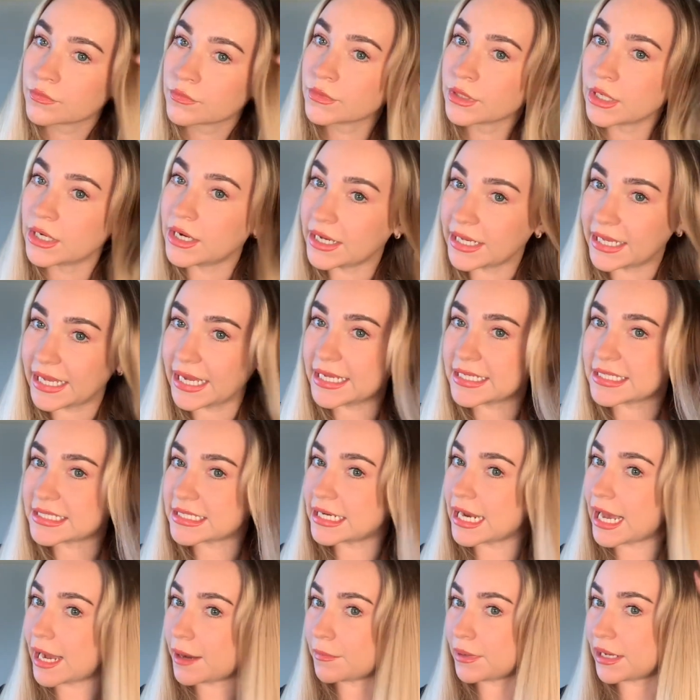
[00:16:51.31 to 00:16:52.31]
Okay, so
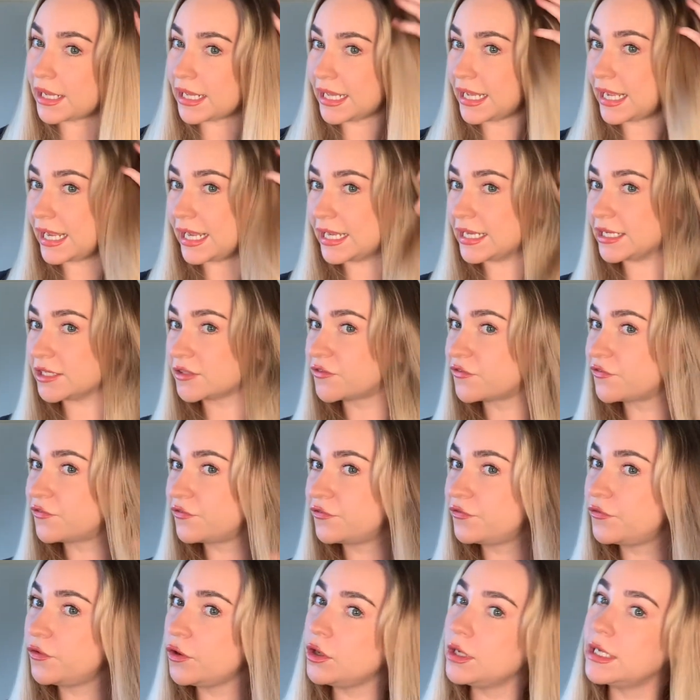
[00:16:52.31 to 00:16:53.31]
now my hair is
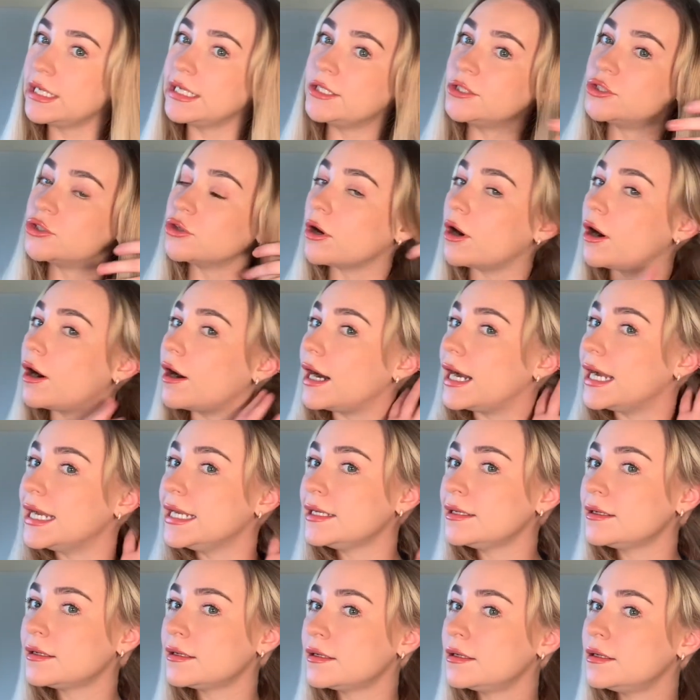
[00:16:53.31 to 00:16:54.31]
fully
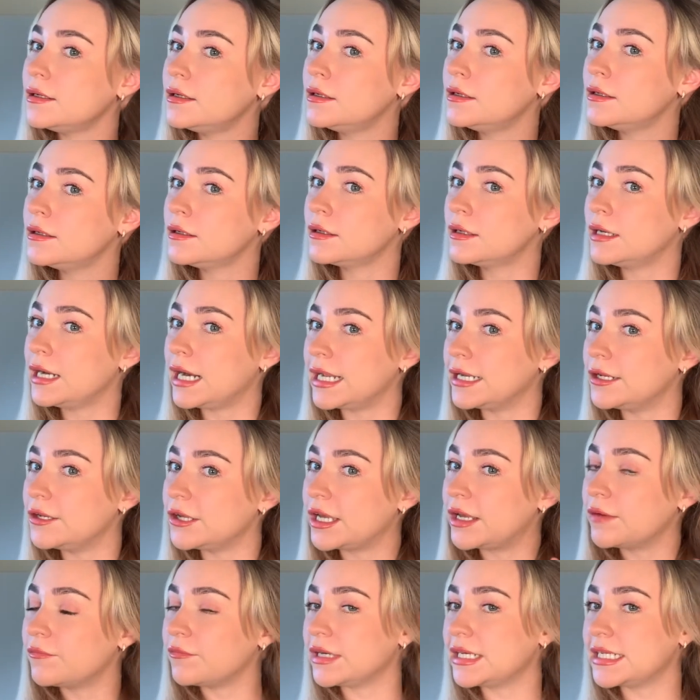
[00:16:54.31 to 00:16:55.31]
dry and
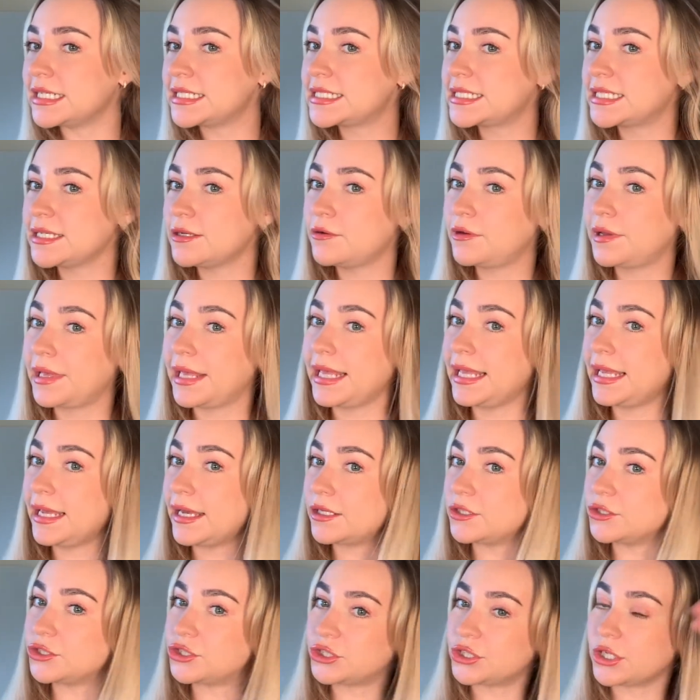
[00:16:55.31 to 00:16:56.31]
looking really silky
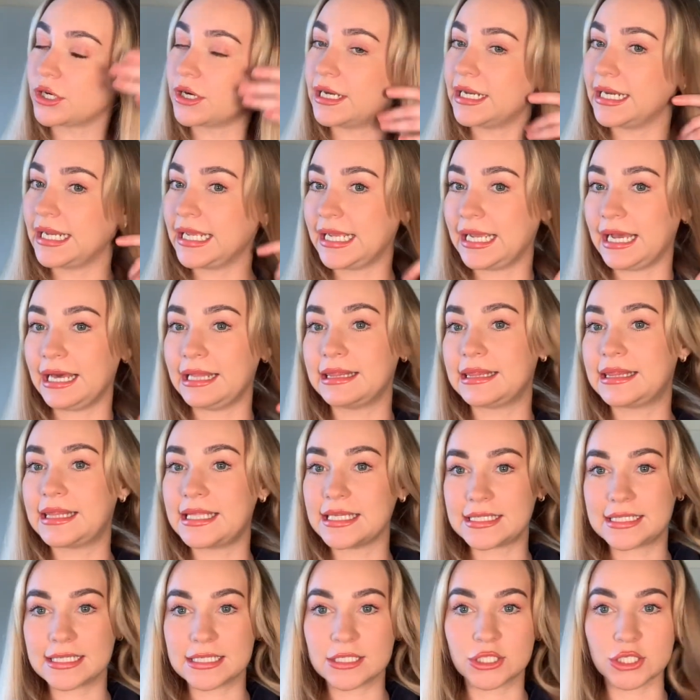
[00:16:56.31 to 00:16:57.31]
and shiny, and
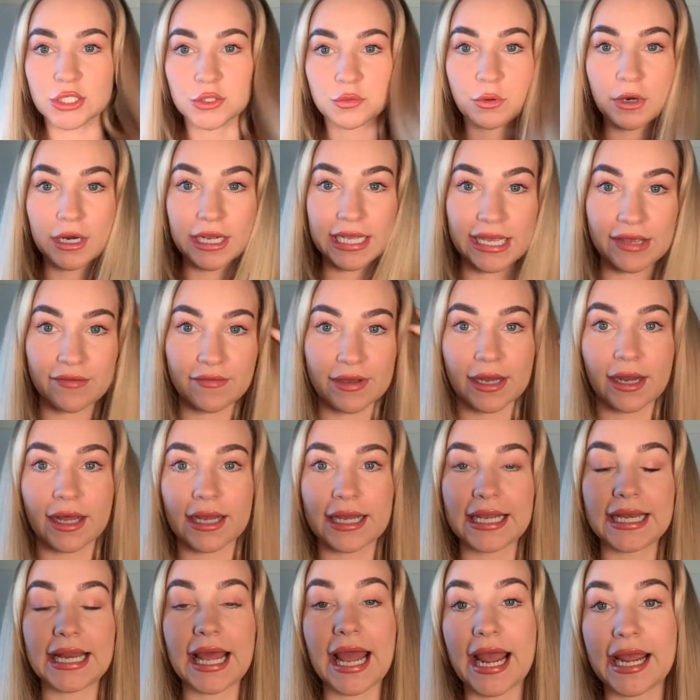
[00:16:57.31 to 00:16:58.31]
this is just where I give it
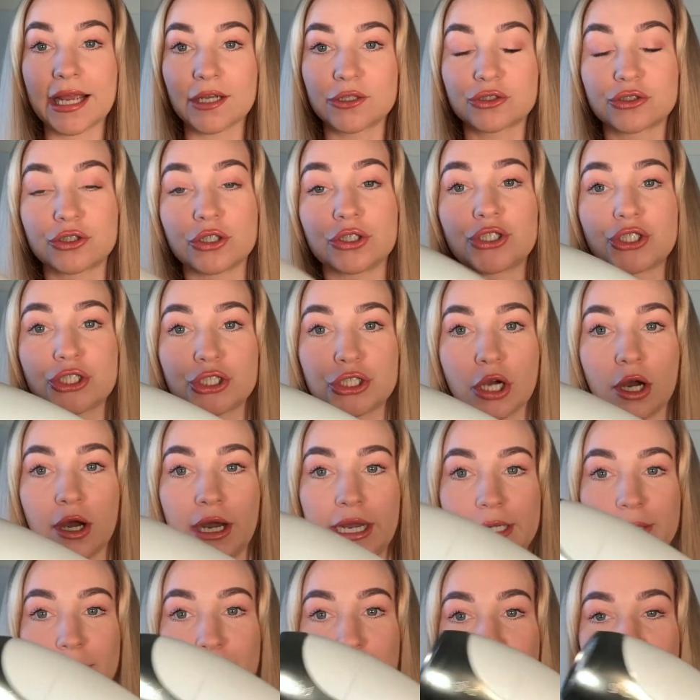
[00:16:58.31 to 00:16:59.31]
like an extra
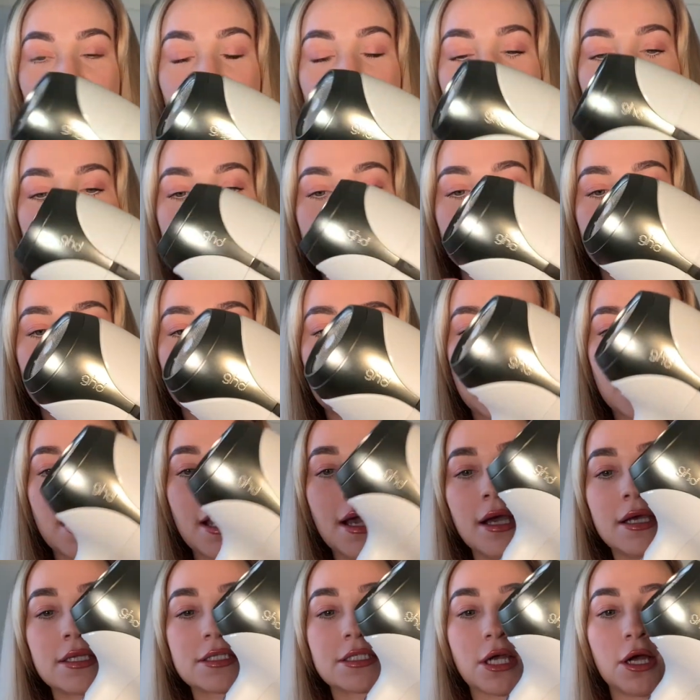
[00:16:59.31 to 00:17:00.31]
shine boost.
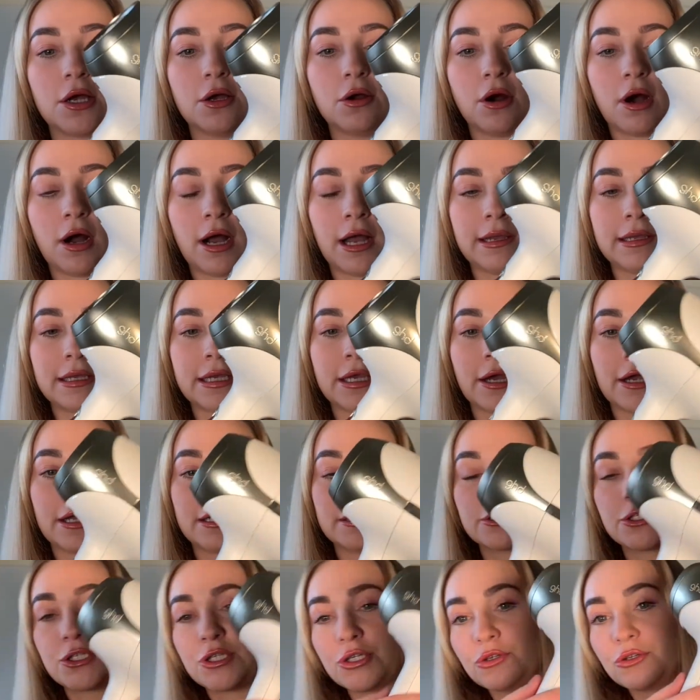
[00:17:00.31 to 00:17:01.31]
So I'm
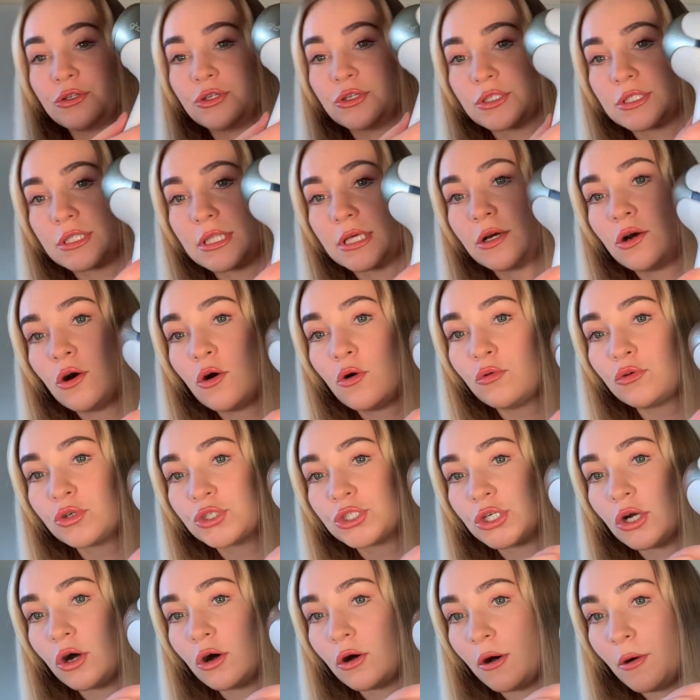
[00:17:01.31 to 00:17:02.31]
going to use the Cool
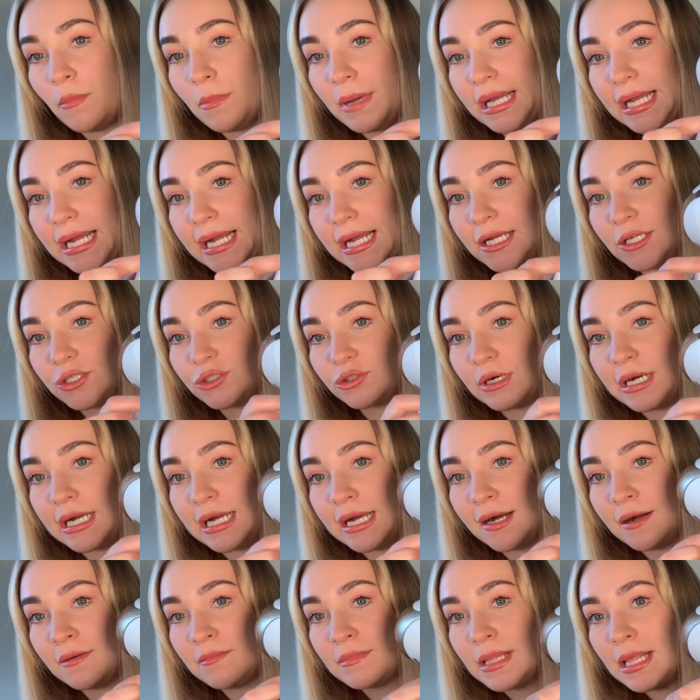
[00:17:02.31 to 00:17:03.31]
Shot on my
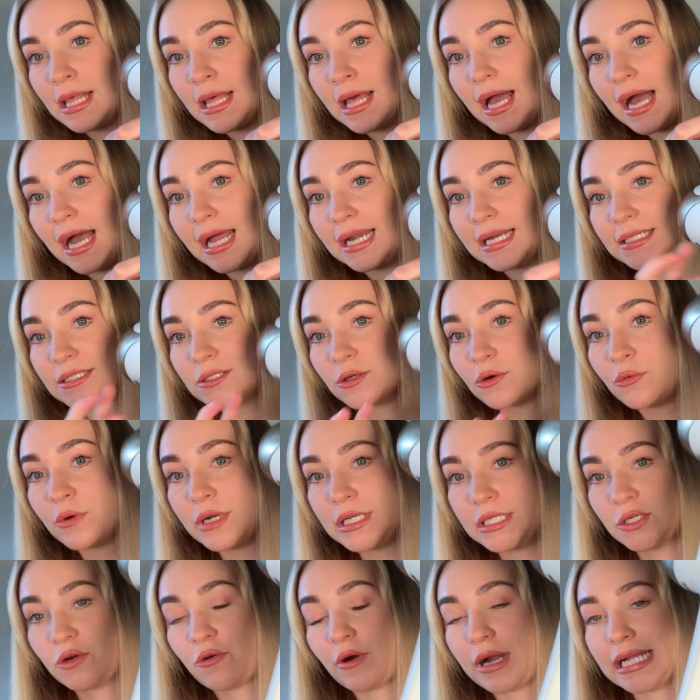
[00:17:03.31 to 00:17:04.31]
hairdryer, and it's
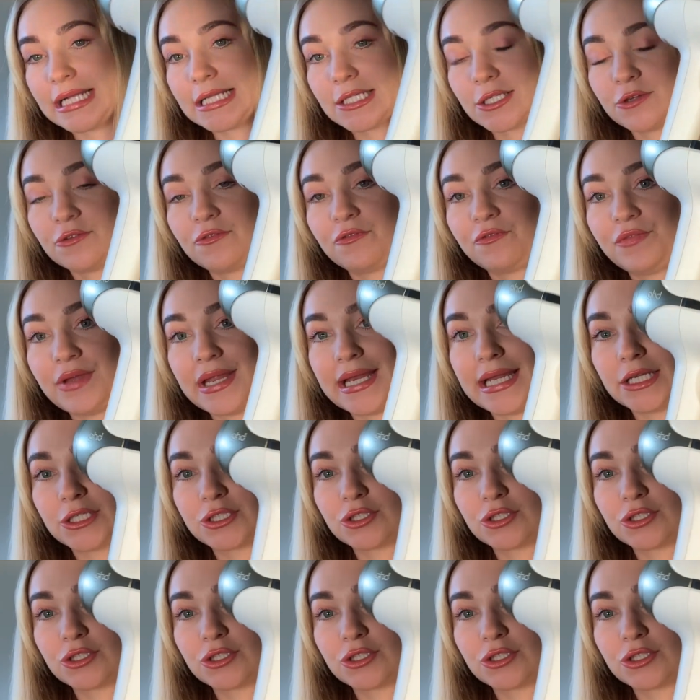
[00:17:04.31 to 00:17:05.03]
always great to finish